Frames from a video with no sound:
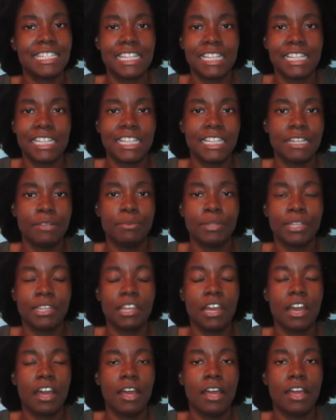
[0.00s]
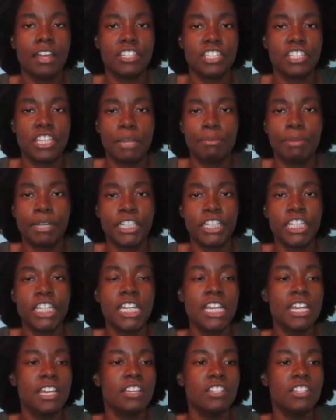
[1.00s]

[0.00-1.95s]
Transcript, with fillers: seal it in with uh, shea butter.